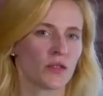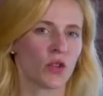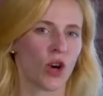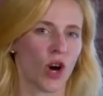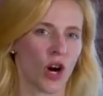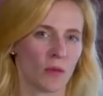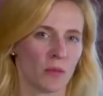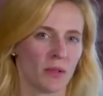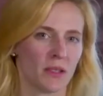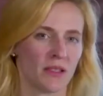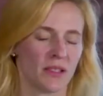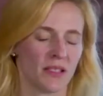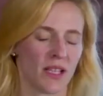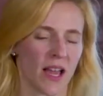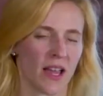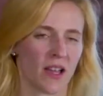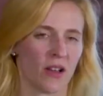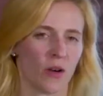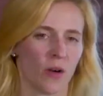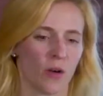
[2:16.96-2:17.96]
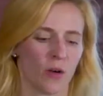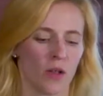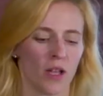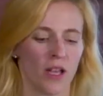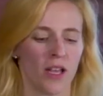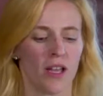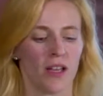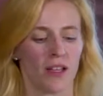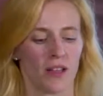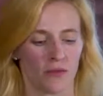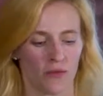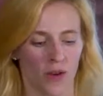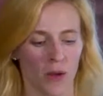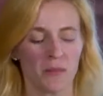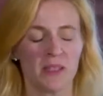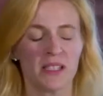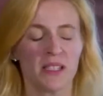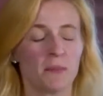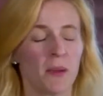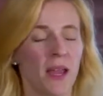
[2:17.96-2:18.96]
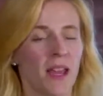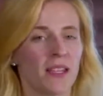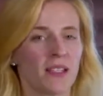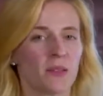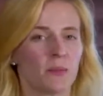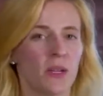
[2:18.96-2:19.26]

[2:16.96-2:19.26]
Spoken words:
carbon cycle. From space,